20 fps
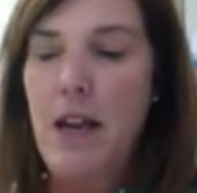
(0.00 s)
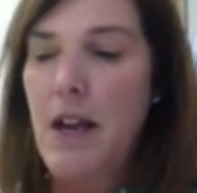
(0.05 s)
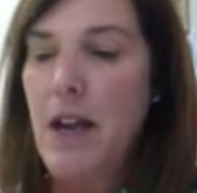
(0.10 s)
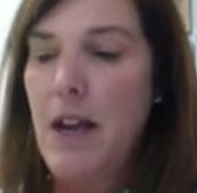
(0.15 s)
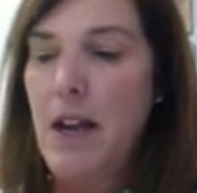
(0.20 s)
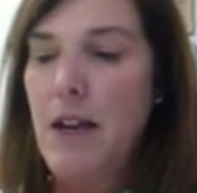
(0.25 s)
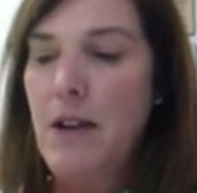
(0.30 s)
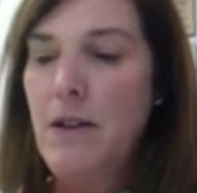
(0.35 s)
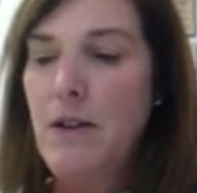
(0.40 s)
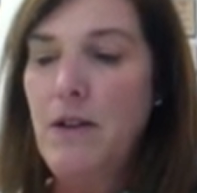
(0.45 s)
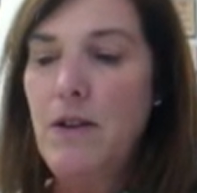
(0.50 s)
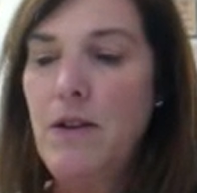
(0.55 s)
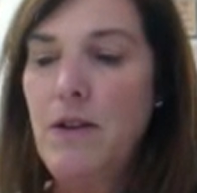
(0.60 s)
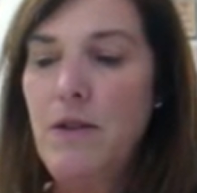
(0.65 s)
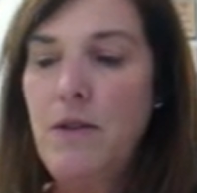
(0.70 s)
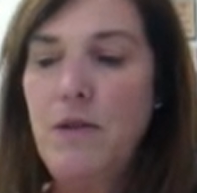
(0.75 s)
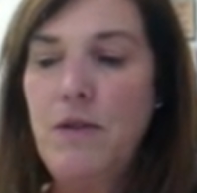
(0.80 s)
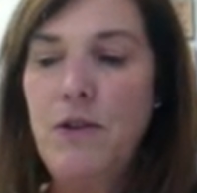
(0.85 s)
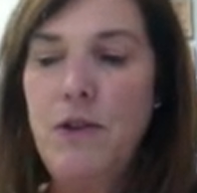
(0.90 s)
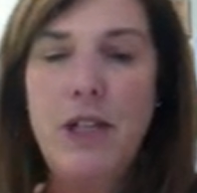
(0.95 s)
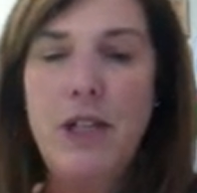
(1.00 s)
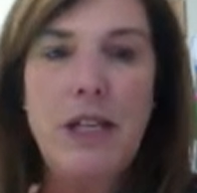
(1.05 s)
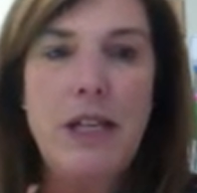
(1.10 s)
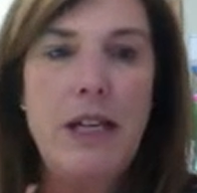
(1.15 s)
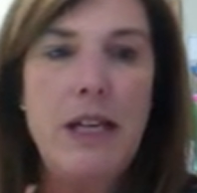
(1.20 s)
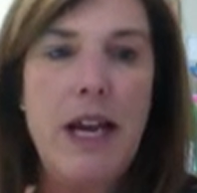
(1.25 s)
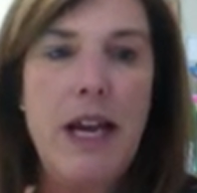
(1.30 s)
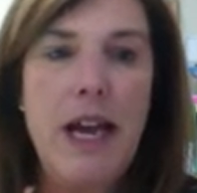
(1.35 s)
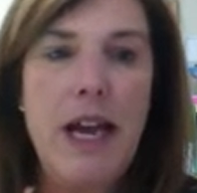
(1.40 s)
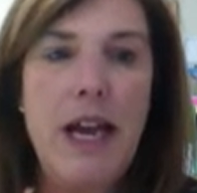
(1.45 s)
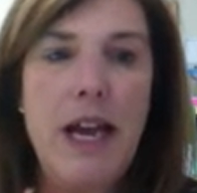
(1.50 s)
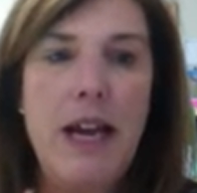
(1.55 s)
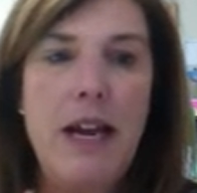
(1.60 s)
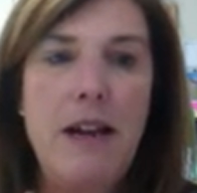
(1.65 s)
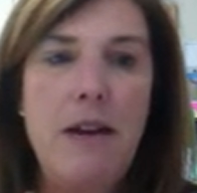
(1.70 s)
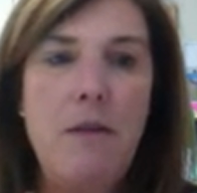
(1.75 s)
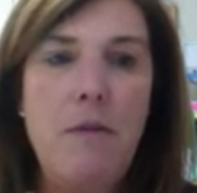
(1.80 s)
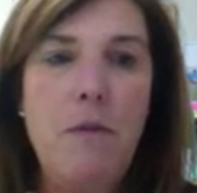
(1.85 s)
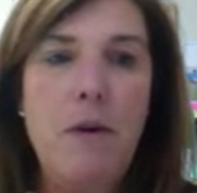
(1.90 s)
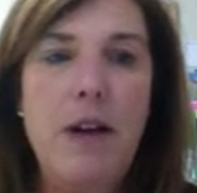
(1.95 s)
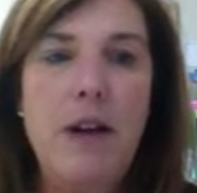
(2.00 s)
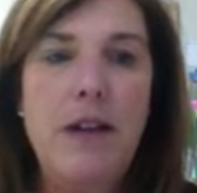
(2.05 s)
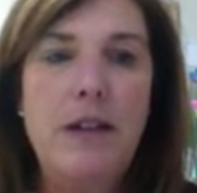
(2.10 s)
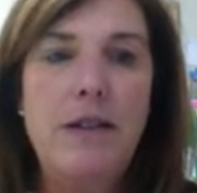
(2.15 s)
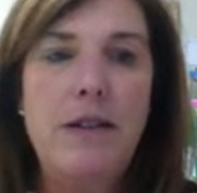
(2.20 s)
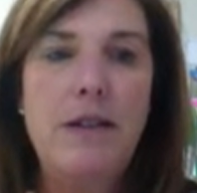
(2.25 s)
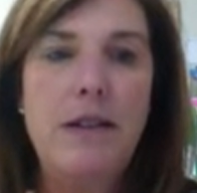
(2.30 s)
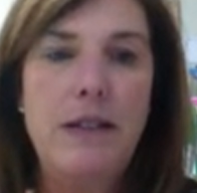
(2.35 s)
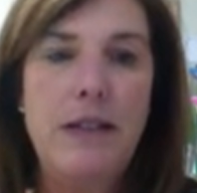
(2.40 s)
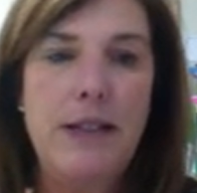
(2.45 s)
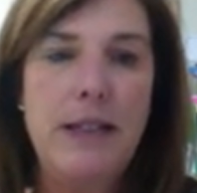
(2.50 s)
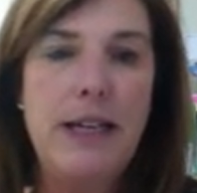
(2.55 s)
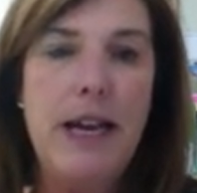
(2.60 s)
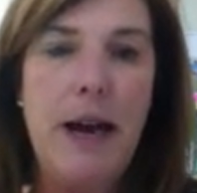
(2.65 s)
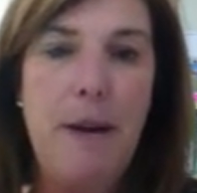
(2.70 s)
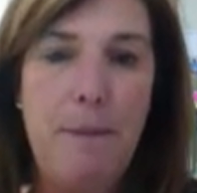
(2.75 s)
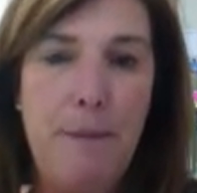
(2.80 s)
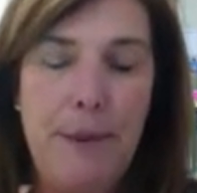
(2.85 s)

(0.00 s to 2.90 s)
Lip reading: and UGA was stop.